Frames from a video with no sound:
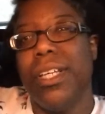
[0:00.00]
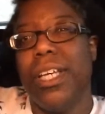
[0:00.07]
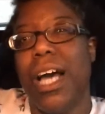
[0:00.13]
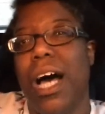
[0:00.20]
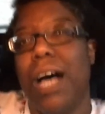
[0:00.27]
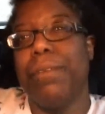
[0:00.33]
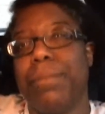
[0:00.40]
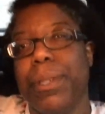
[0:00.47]

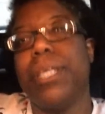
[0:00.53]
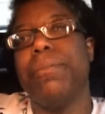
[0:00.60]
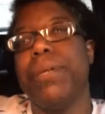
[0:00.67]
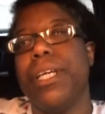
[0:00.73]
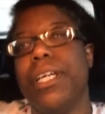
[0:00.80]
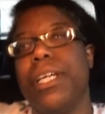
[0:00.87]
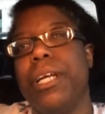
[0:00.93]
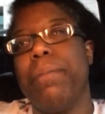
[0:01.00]
yeah, but the
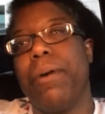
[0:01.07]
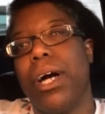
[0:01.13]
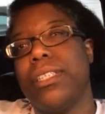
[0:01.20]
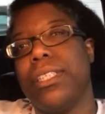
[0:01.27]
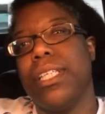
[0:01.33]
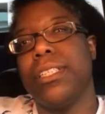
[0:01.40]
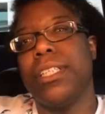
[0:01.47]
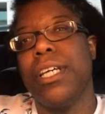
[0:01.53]
beginning
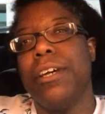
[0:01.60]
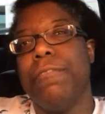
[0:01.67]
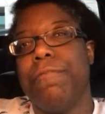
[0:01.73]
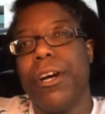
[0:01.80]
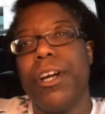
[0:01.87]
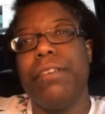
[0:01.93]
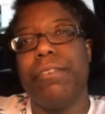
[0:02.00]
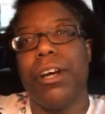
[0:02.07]
process,
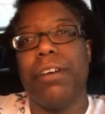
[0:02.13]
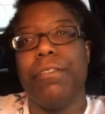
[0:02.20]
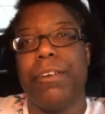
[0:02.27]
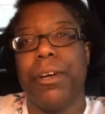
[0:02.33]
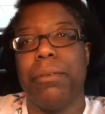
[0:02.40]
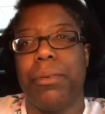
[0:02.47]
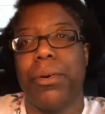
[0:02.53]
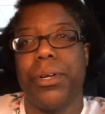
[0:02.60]
very
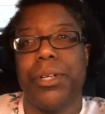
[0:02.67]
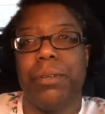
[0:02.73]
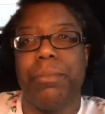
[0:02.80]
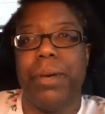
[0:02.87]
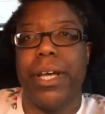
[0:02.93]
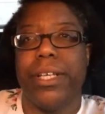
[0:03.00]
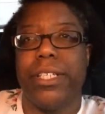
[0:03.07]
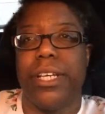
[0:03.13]
important to
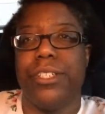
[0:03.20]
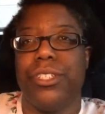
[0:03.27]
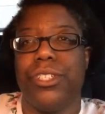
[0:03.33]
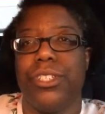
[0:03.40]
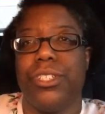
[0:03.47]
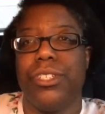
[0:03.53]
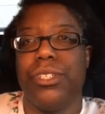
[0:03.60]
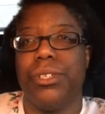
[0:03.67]
pay
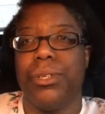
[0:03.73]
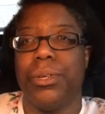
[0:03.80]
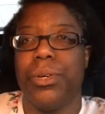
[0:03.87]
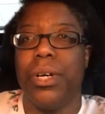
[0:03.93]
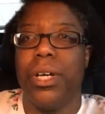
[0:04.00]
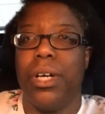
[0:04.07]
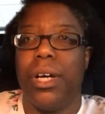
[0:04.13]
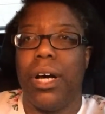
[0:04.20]
attention
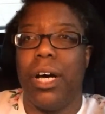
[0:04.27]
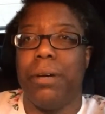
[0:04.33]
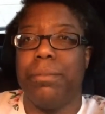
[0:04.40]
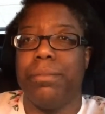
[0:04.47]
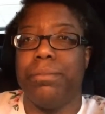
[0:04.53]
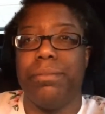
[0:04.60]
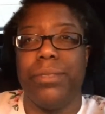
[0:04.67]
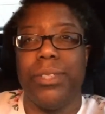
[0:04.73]
to.
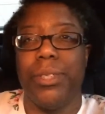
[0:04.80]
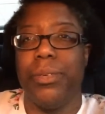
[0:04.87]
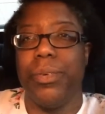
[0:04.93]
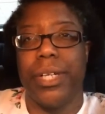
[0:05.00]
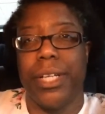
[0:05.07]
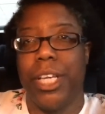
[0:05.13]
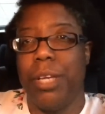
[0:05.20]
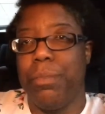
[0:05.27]
You
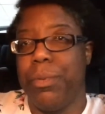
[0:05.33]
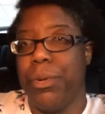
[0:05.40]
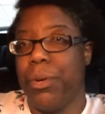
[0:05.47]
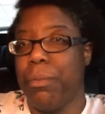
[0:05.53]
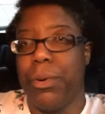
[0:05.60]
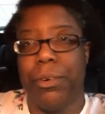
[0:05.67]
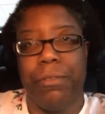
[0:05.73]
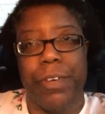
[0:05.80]
want to keep
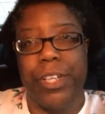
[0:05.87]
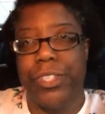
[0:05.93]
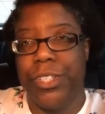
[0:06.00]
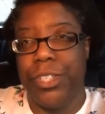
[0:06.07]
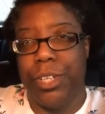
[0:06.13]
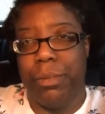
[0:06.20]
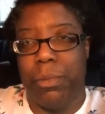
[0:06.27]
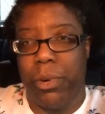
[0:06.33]
your
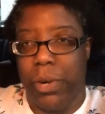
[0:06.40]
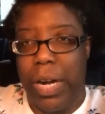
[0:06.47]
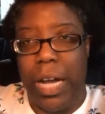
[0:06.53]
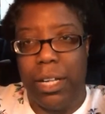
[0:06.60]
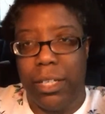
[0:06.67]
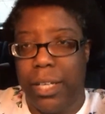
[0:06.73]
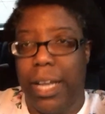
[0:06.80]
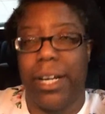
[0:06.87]
motivation and
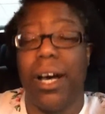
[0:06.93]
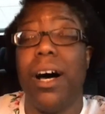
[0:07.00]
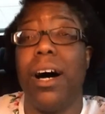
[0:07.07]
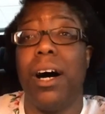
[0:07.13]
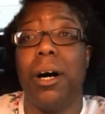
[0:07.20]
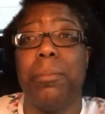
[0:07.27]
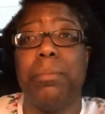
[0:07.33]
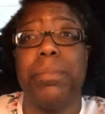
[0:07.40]
morale kind of
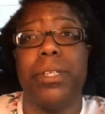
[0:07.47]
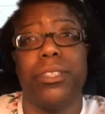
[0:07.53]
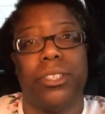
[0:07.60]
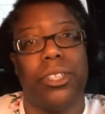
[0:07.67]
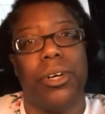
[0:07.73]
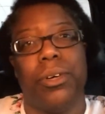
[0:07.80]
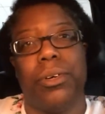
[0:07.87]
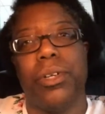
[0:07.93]
up, and
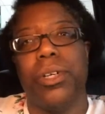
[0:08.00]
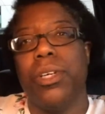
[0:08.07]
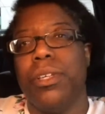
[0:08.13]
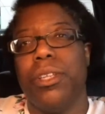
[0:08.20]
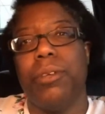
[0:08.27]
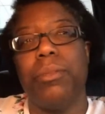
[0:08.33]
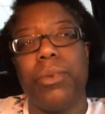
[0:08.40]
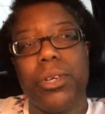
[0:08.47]
so
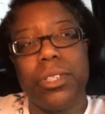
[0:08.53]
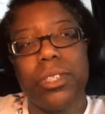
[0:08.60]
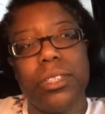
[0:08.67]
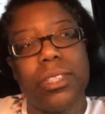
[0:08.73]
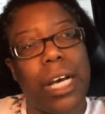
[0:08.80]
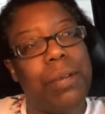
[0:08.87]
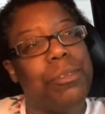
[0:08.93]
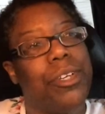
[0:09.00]
the more
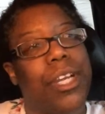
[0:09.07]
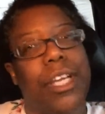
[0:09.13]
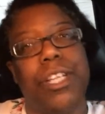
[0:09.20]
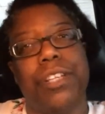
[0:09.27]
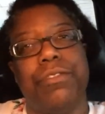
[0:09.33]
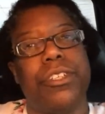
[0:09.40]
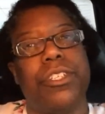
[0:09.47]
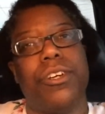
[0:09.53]
time you're
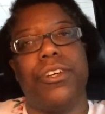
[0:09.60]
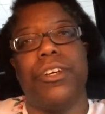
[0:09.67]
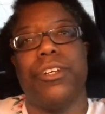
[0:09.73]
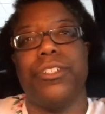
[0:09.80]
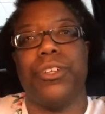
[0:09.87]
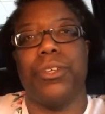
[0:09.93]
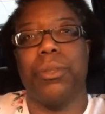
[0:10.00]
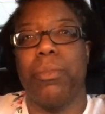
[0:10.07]
getting
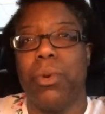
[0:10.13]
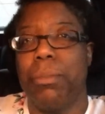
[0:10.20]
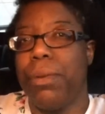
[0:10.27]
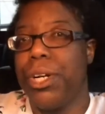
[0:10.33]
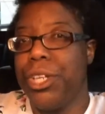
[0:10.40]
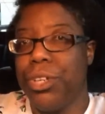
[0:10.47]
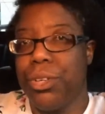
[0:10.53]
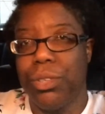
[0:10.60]
returns, or the more
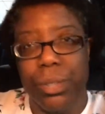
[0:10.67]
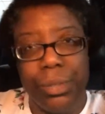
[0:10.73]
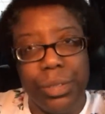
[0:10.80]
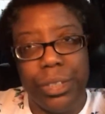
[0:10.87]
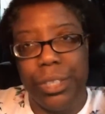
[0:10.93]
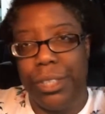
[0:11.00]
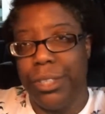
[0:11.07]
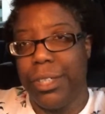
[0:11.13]
money you're
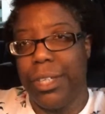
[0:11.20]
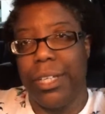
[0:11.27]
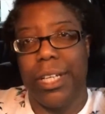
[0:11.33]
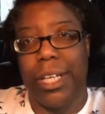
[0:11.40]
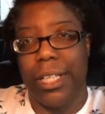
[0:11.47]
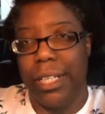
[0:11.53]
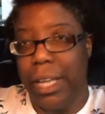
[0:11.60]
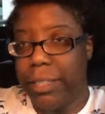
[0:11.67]
losing, you're gonna
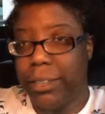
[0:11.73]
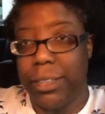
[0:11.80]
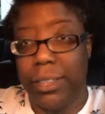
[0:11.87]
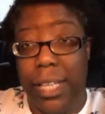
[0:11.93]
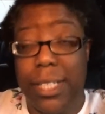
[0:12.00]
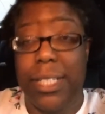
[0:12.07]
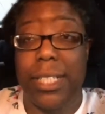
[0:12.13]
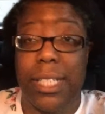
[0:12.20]
get less and
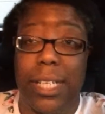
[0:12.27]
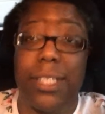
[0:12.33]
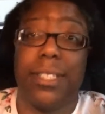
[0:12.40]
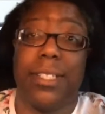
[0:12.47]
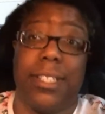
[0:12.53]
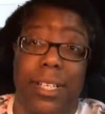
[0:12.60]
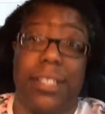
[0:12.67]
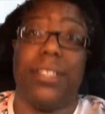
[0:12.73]

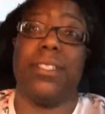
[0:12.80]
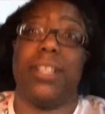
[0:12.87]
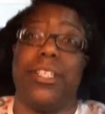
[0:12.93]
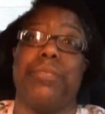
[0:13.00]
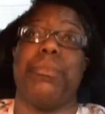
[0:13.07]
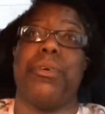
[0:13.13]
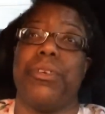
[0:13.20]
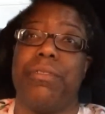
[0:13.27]

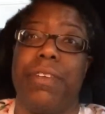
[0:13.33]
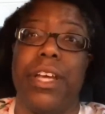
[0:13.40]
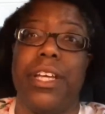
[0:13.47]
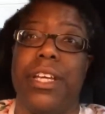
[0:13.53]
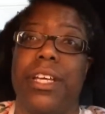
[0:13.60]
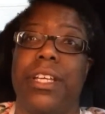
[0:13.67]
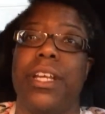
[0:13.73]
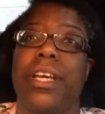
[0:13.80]
less
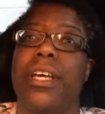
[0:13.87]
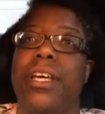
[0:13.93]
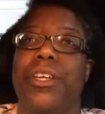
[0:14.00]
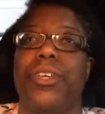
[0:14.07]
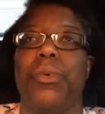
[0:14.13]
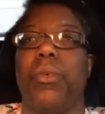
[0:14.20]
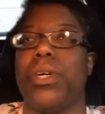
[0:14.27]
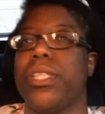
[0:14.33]
motivated.
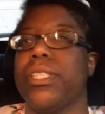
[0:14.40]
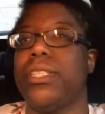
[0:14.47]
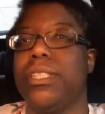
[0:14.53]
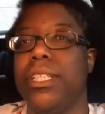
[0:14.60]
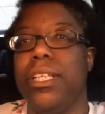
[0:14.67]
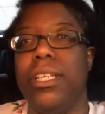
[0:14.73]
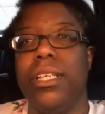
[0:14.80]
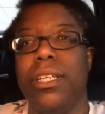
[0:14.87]
You want to
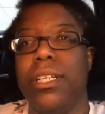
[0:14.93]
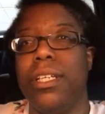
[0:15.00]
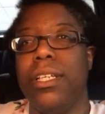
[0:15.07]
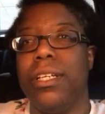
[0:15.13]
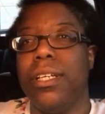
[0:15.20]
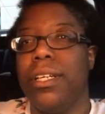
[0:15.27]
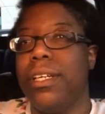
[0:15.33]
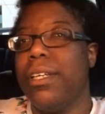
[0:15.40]

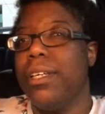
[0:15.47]
see